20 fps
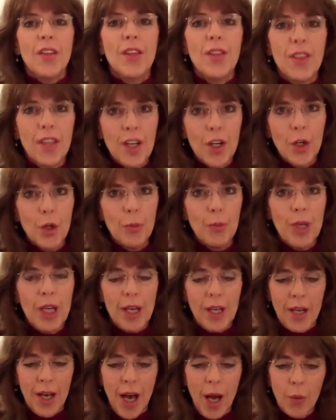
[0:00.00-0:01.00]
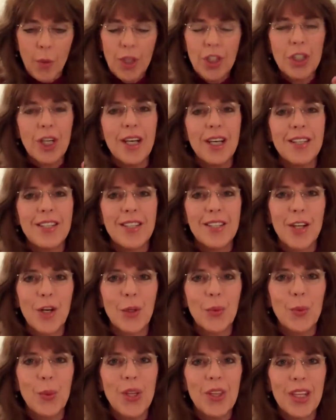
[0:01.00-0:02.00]
the therapy, I wish I had
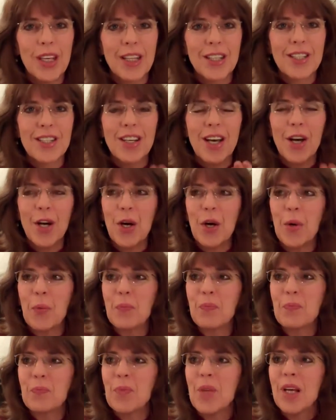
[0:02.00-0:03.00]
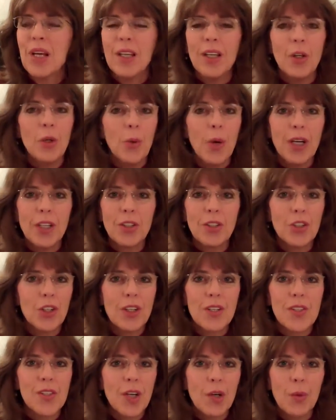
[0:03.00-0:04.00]
stuck with it. I
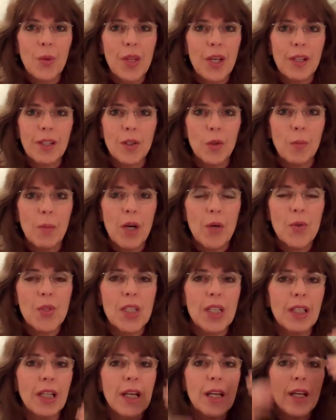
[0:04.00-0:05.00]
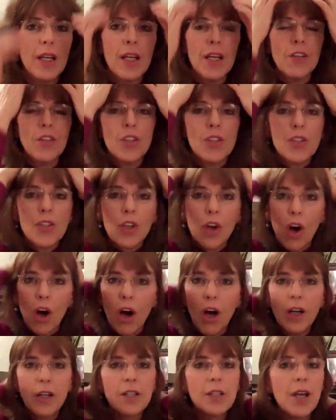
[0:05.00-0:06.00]
should have stuck with that little mousy lady and just
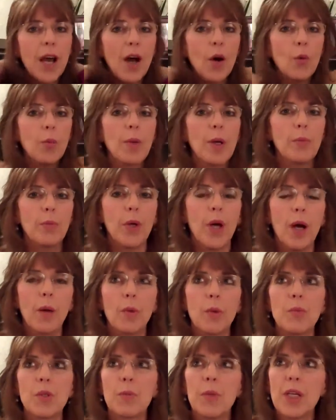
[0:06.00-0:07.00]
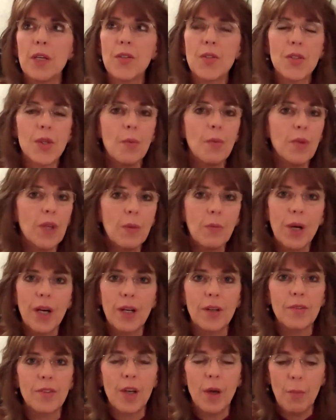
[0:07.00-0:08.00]
talked out my problems, because something
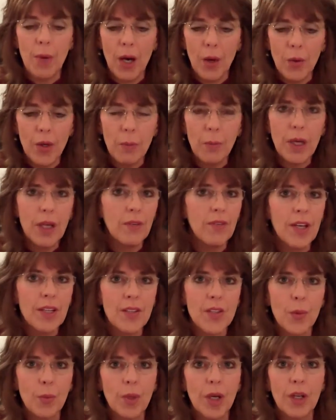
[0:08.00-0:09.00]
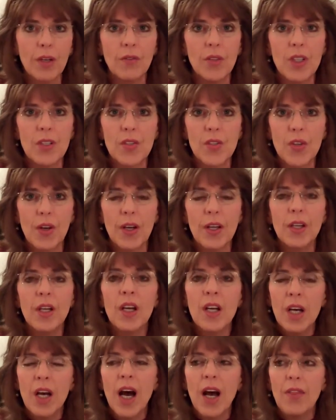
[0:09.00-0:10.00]
might have come out. I might have had some kind of insight.
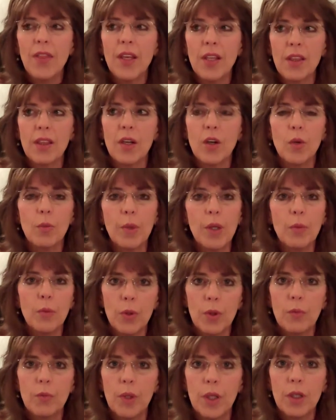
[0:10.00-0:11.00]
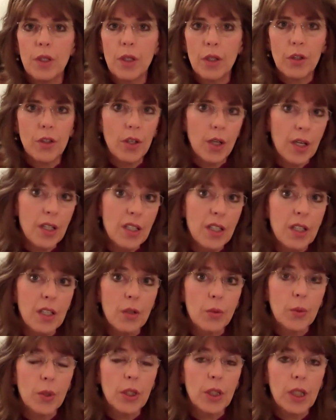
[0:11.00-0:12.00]
I think therapy would have been a good
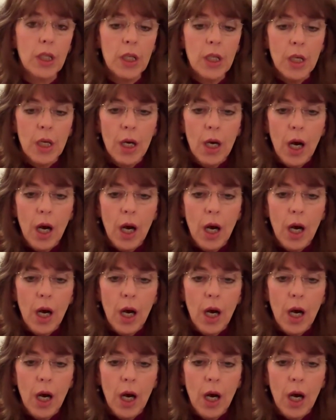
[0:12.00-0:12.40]
idea, really.